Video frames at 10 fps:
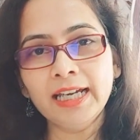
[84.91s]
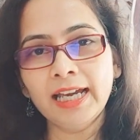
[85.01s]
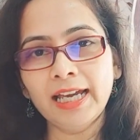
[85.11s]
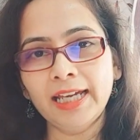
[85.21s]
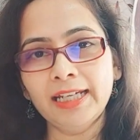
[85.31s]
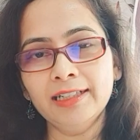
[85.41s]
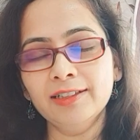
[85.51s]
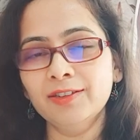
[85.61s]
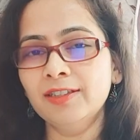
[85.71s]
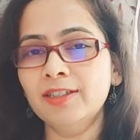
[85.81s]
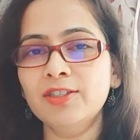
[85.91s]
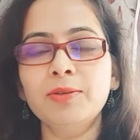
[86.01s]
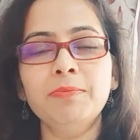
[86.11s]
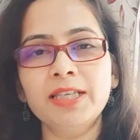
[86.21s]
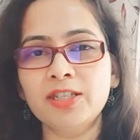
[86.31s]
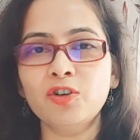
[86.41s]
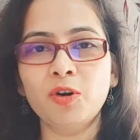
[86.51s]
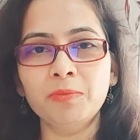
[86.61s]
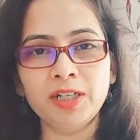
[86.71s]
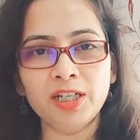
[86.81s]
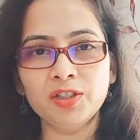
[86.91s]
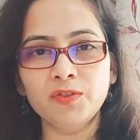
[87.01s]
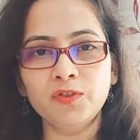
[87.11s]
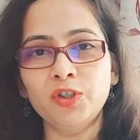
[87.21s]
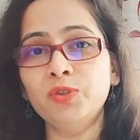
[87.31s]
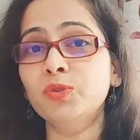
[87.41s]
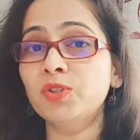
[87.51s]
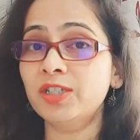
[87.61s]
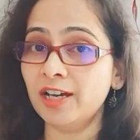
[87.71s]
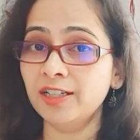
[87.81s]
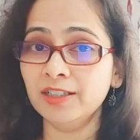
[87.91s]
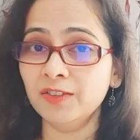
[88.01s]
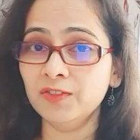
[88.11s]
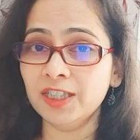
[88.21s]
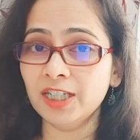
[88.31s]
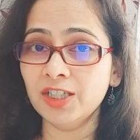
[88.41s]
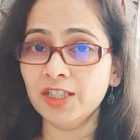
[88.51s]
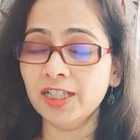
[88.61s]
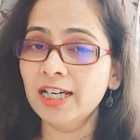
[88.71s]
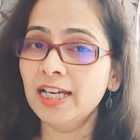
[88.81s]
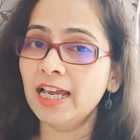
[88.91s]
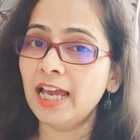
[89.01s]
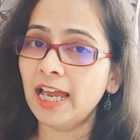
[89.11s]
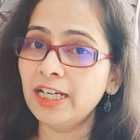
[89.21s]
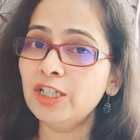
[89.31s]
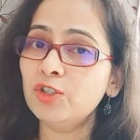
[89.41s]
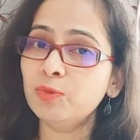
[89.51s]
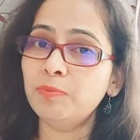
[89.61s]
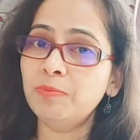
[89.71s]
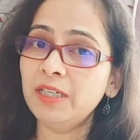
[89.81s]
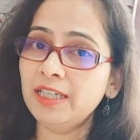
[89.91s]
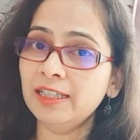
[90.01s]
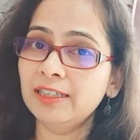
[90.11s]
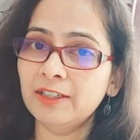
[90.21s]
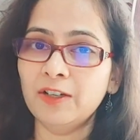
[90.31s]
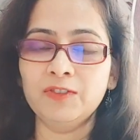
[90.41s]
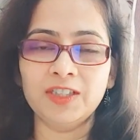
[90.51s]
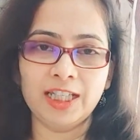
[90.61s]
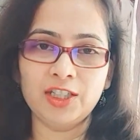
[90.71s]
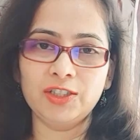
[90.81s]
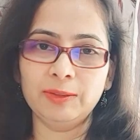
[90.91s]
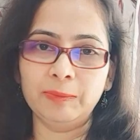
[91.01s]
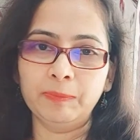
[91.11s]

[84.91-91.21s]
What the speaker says: And this is the best combination for you to start a conversation and to be in the conversation.